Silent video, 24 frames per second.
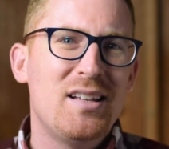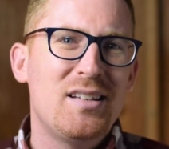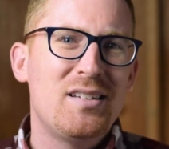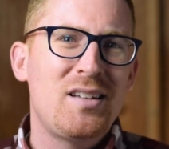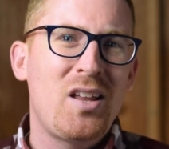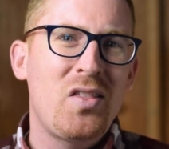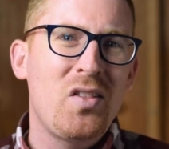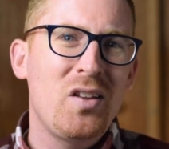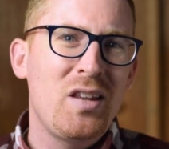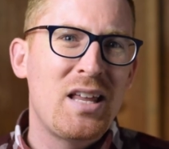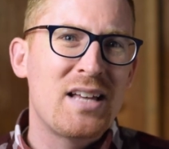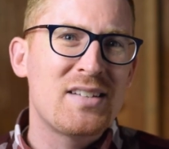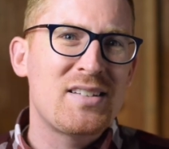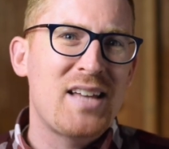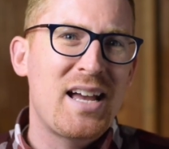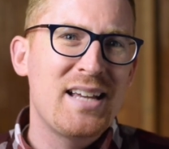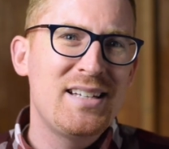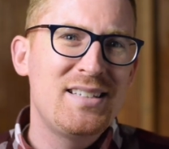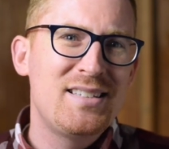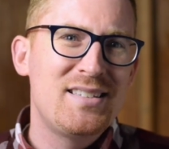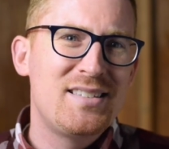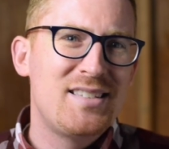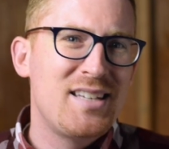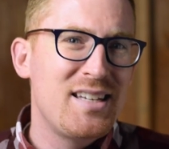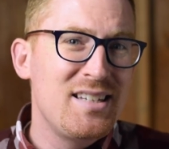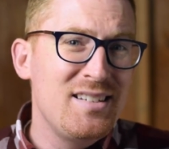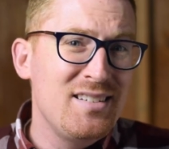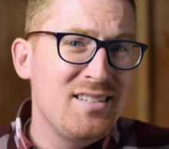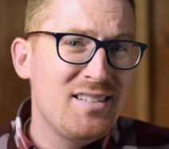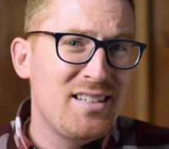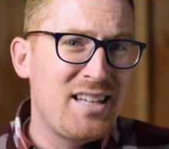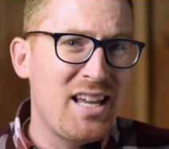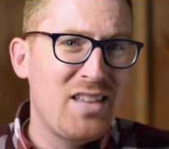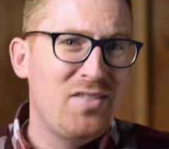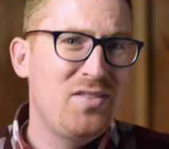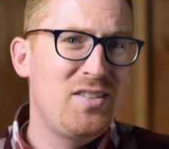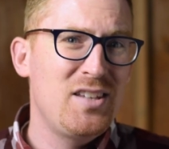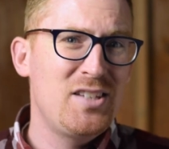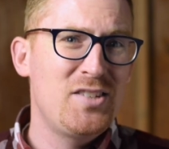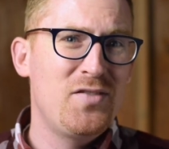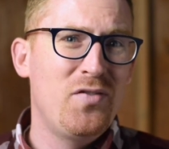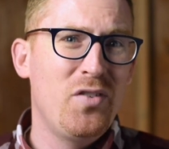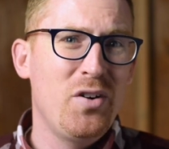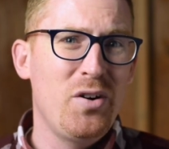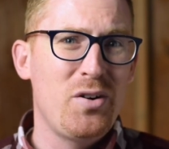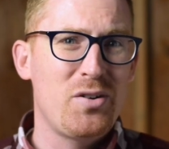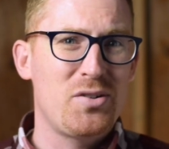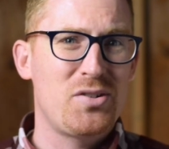Nonetheless, I didn't get this
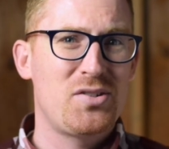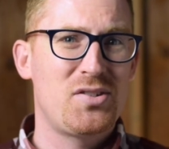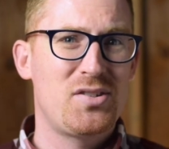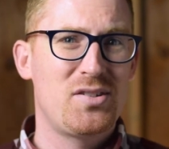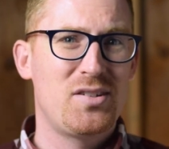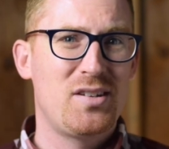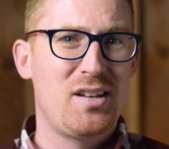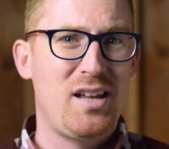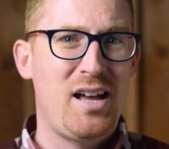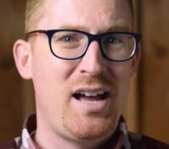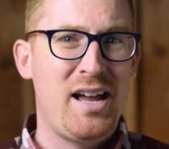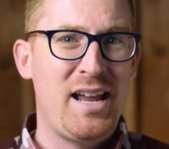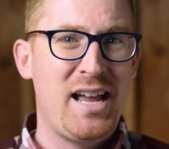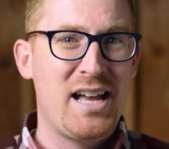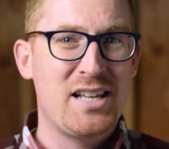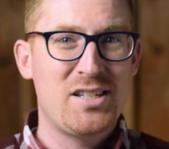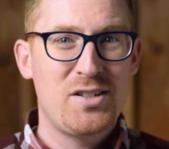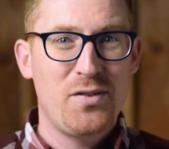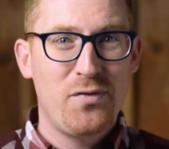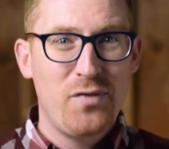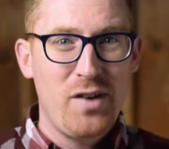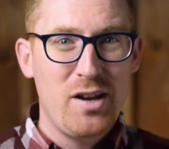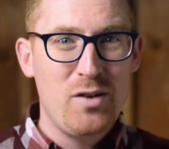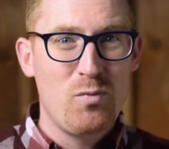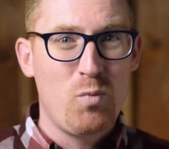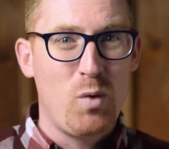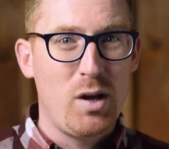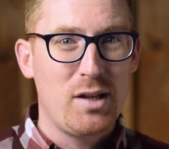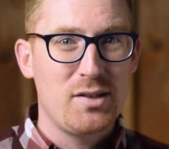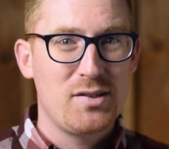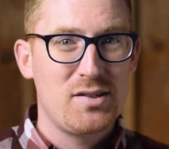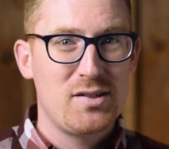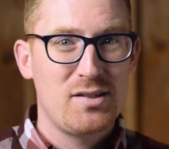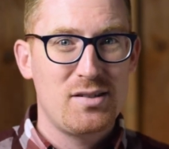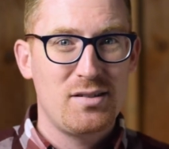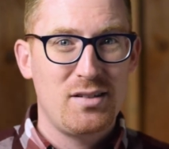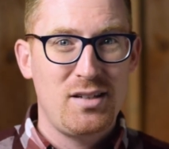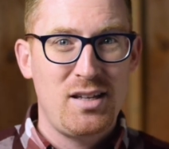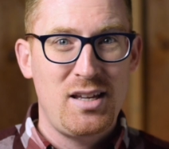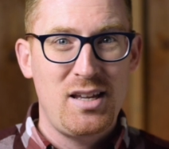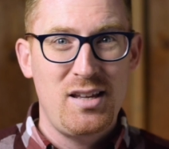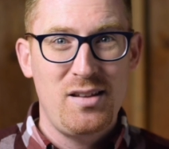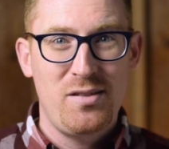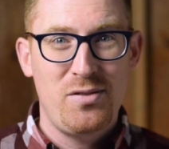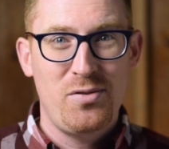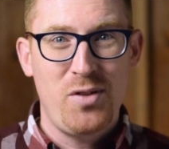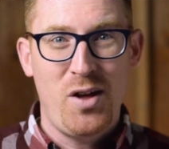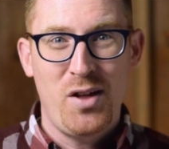verse. I asked a friend once.
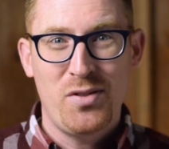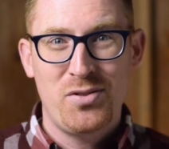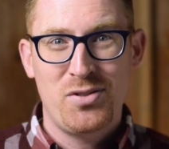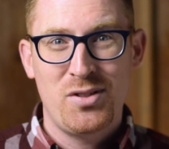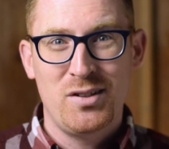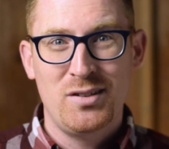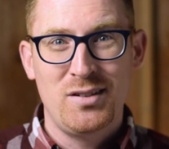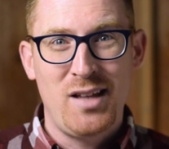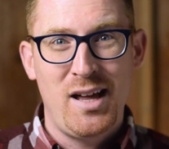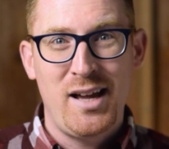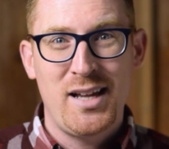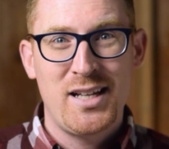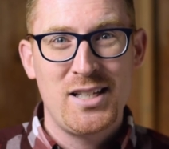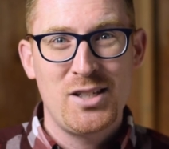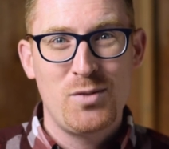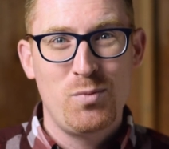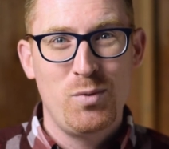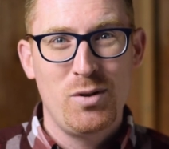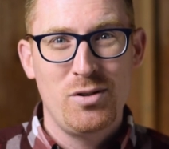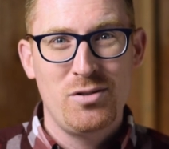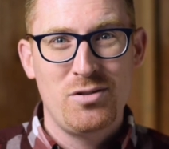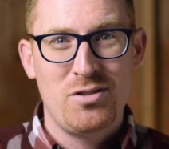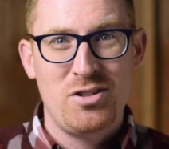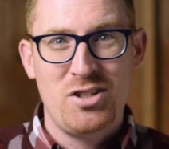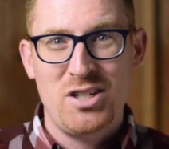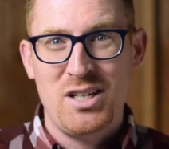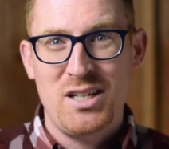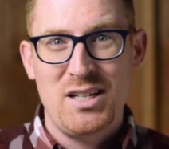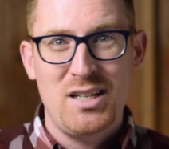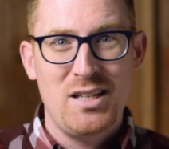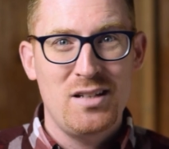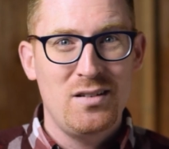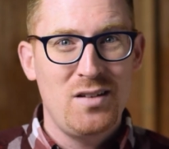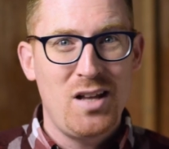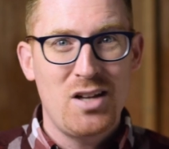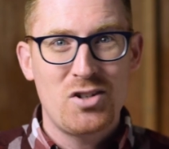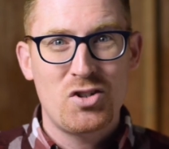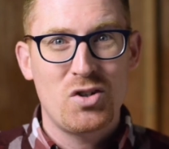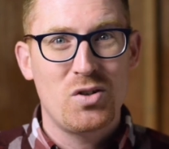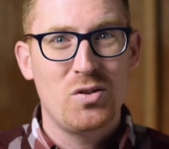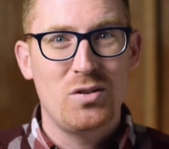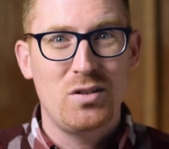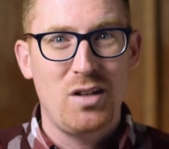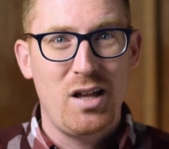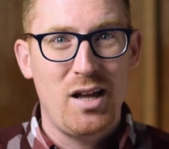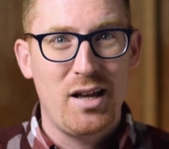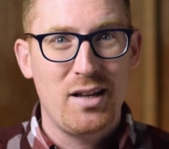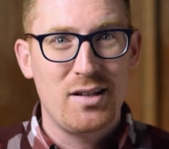He thought the lines were
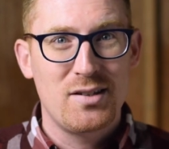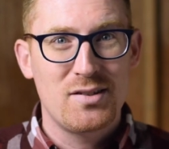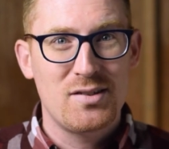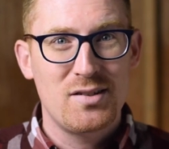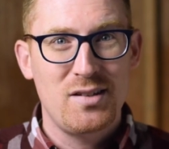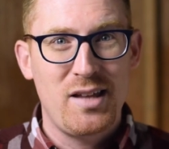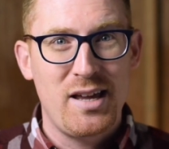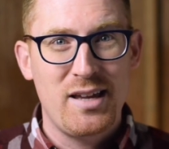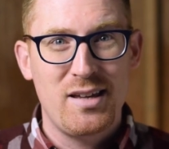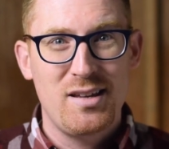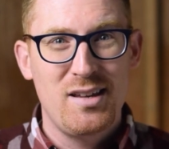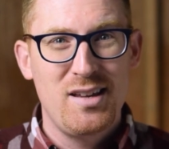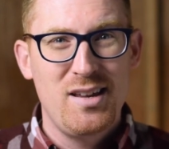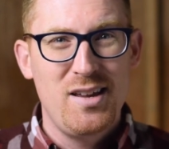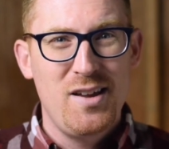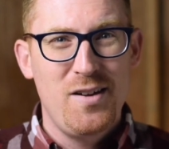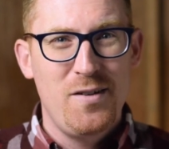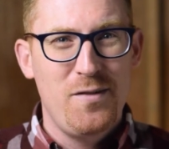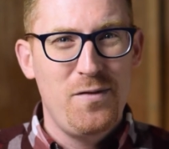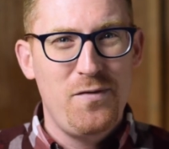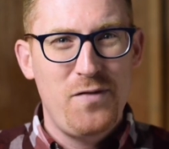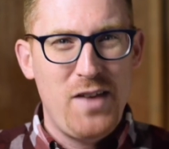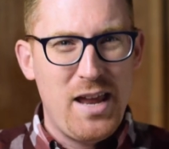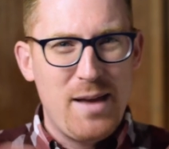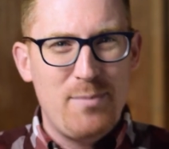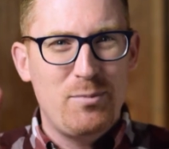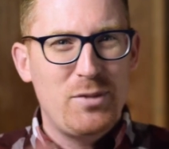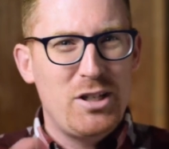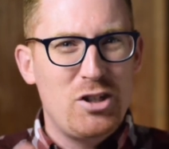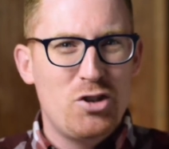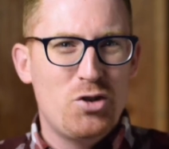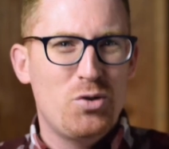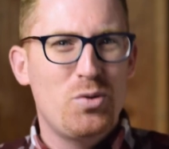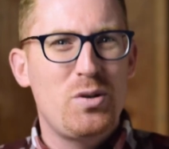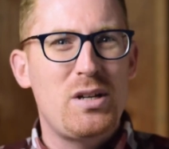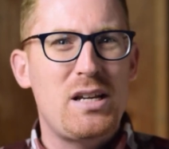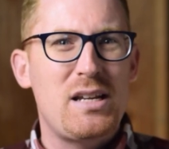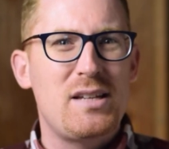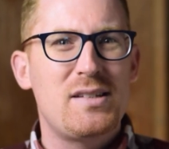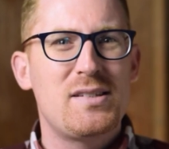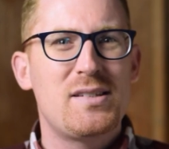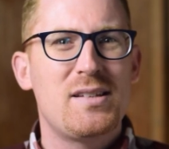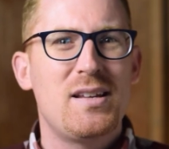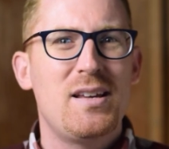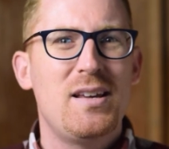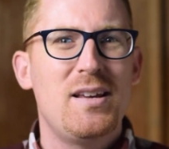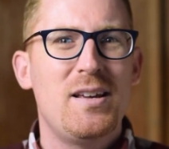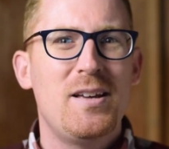genealogical lines, like family
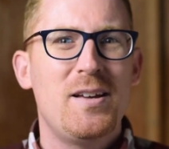trees.